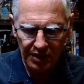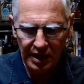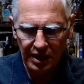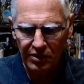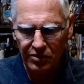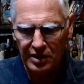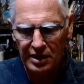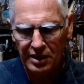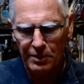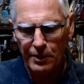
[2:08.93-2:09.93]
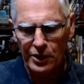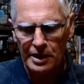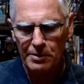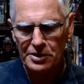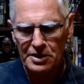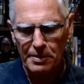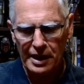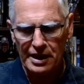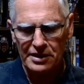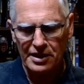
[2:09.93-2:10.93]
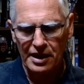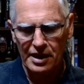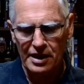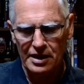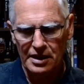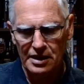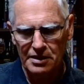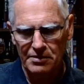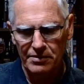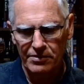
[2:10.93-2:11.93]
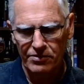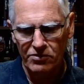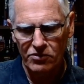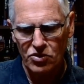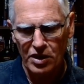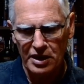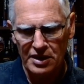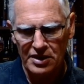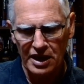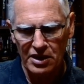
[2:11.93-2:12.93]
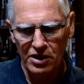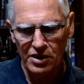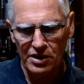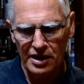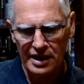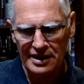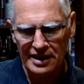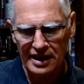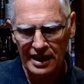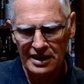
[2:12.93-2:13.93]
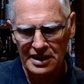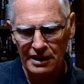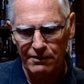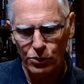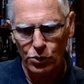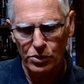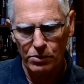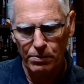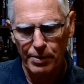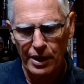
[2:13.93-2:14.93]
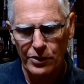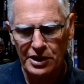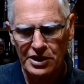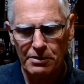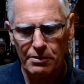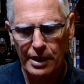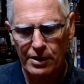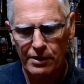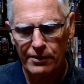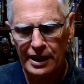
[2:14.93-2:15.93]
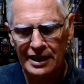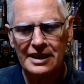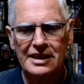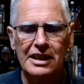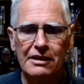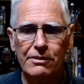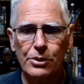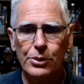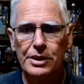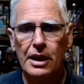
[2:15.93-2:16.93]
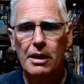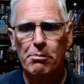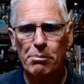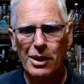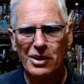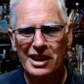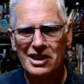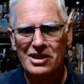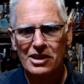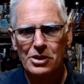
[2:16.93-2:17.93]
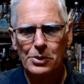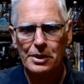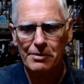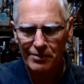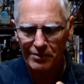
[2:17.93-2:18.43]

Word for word: now, the Bright Up is the back is um, Australian take on a classic aniseed forward barrage, bar, aniseed forward barrel aged liqueur.